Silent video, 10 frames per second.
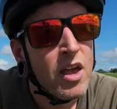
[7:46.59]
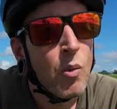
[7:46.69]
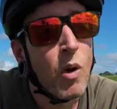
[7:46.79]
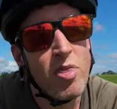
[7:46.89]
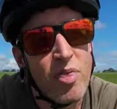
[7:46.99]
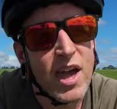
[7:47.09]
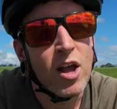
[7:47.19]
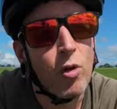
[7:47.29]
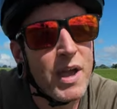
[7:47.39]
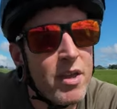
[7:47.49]
one thing
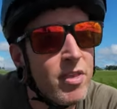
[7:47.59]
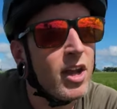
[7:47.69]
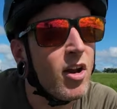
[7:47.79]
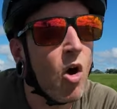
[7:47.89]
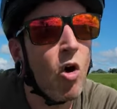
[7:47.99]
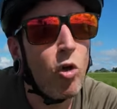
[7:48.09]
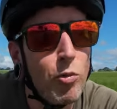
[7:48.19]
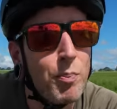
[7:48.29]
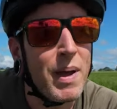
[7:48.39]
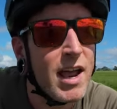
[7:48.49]
will be that all
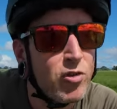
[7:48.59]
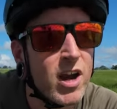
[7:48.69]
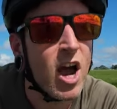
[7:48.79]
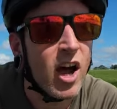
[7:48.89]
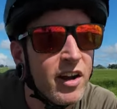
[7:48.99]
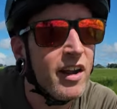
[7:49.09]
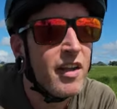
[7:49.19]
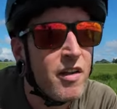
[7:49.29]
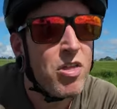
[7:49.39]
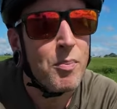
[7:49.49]

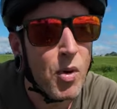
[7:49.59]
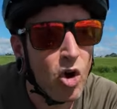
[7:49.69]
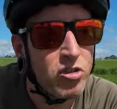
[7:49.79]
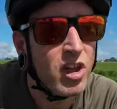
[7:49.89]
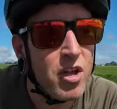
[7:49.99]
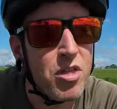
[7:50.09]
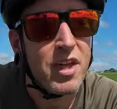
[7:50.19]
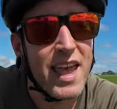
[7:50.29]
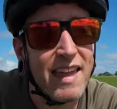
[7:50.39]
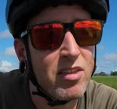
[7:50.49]
Patreon supporters
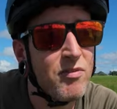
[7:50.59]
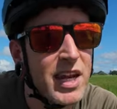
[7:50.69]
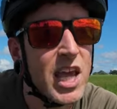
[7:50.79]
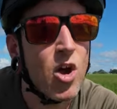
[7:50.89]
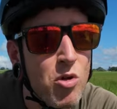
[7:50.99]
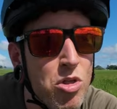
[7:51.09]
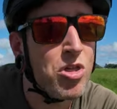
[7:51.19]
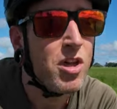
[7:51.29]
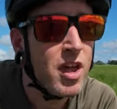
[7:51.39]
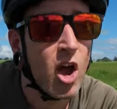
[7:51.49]
get the
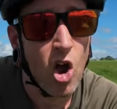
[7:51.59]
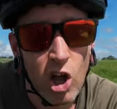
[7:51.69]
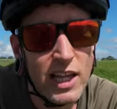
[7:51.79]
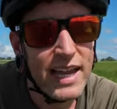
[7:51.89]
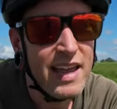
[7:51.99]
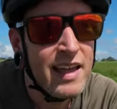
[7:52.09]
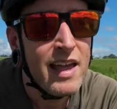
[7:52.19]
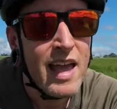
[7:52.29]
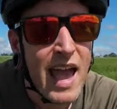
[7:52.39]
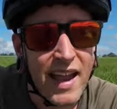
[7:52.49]
videos early
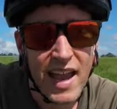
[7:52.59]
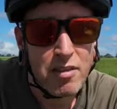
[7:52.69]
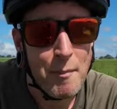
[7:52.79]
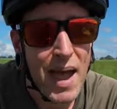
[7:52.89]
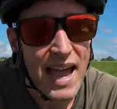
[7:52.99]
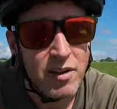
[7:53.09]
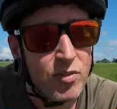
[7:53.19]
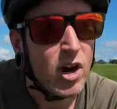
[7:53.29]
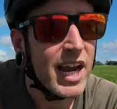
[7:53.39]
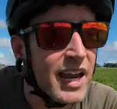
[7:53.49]
and get them
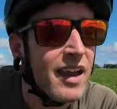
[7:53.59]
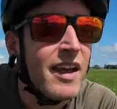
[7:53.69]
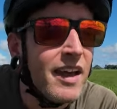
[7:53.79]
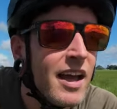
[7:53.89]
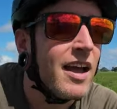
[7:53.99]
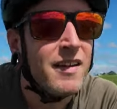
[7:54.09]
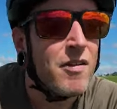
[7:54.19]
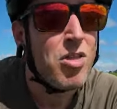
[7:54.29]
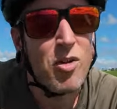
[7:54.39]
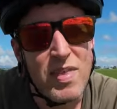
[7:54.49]
ad-free.
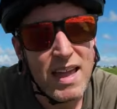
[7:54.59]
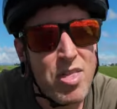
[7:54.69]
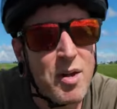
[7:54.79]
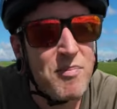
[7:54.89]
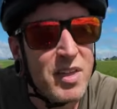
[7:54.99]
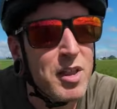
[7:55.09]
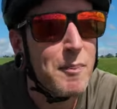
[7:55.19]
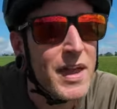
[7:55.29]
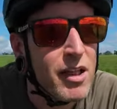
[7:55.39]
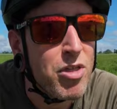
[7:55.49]
So if that's something that
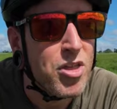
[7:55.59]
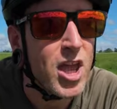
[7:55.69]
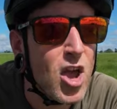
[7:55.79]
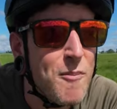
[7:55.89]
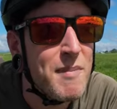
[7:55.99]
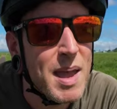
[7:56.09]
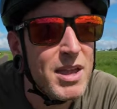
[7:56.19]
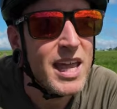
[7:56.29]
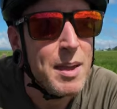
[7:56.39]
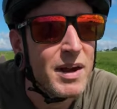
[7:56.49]
appeals to you,
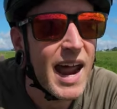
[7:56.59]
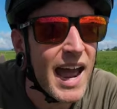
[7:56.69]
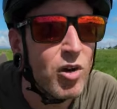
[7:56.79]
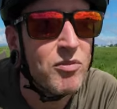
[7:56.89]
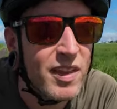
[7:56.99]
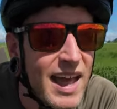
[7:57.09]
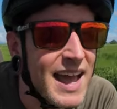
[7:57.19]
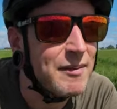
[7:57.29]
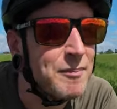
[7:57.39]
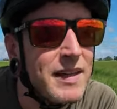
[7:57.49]
maybe keep an eye out for
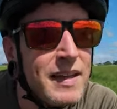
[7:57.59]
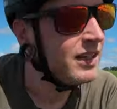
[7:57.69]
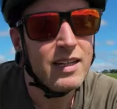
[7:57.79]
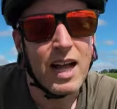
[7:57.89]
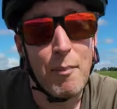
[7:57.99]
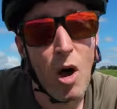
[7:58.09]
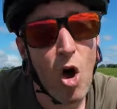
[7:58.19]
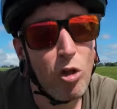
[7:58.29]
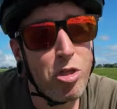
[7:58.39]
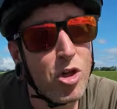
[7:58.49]
that. I'm
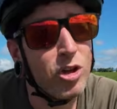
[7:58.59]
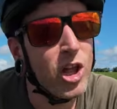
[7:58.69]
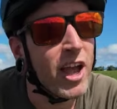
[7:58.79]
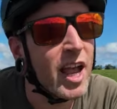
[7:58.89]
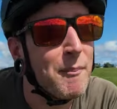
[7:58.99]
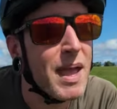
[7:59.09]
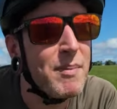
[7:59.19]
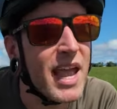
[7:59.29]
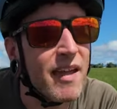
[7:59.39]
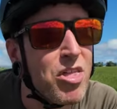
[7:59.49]
also looking at
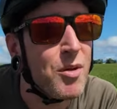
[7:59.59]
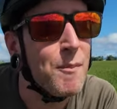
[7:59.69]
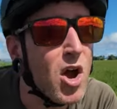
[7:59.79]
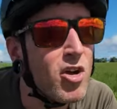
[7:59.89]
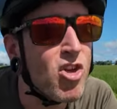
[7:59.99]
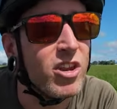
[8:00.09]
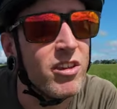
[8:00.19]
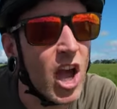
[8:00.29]
maybe getting some merch on the